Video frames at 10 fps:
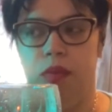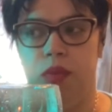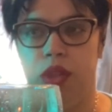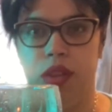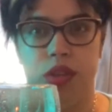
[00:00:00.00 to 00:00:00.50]

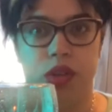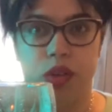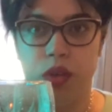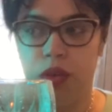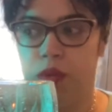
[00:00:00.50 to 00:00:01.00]
whether they're
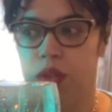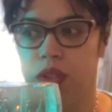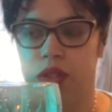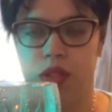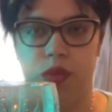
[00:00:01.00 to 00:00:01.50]

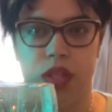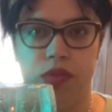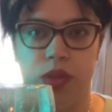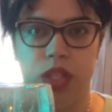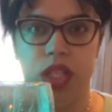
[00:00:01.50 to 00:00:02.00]
co-workers or
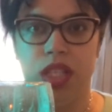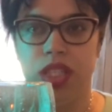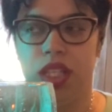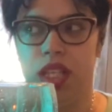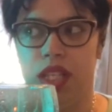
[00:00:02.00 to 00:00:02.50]
whatever it
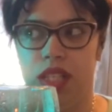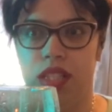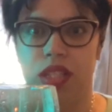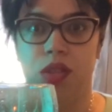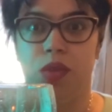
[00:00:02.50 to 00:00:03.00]

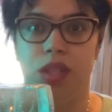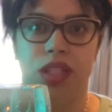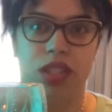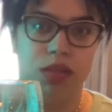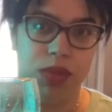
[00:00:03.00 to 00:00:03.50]
is
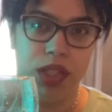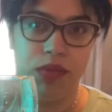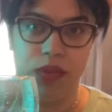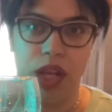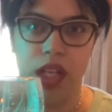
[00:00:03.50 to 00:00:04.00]
going to be a
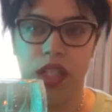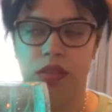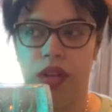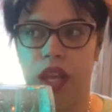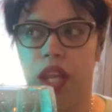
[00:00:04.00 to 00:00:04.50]
friend,
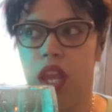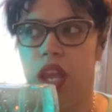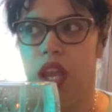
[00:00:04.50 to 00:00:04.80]
right?